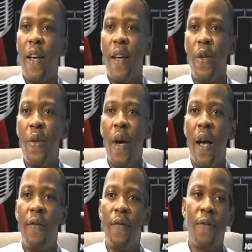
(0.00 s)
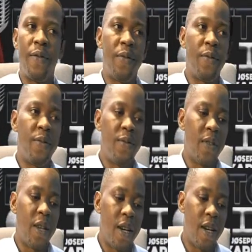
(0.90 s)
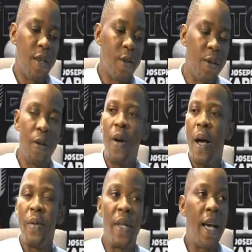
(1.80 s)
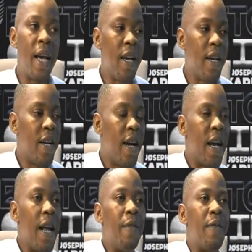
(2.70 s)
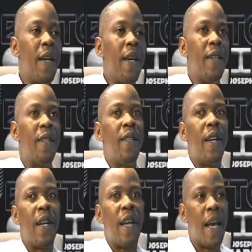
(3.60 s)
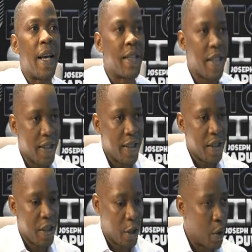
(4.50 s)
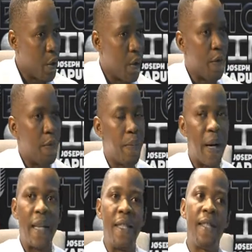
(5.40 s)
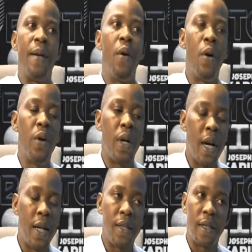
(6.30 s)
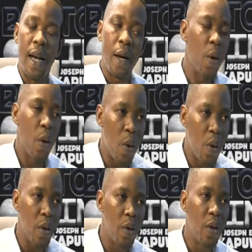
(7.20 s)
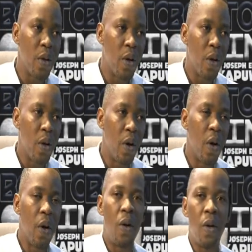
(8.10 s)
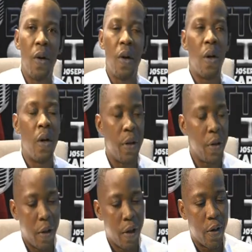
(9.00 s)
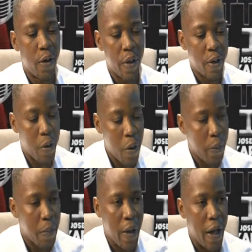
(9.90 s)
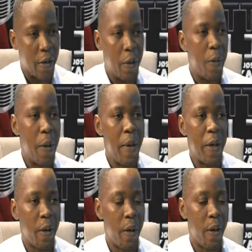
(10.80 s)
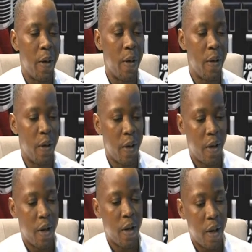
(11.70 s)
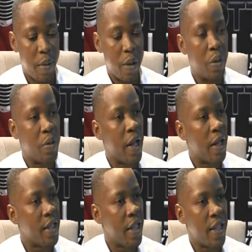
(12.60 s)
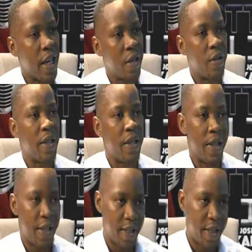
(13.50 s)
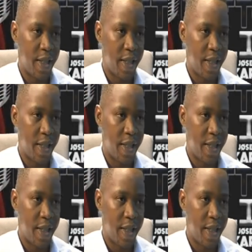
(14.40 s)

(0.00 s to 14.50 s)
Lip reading: you go out there and have an excess injection of paracetamol and alcohol or other drug like dopamine, methotrexate and other things.